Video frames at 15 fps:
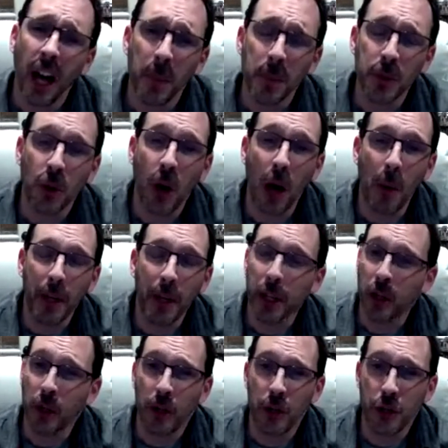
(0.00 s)
So I want to
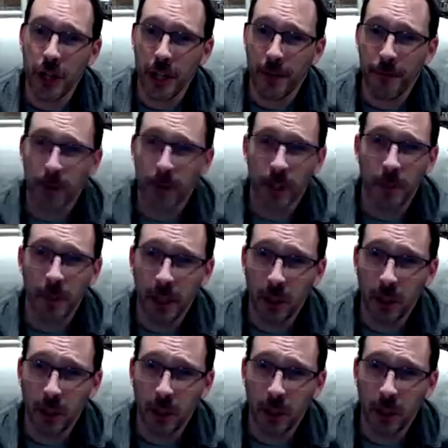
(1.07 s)
encourage you, if you're going to be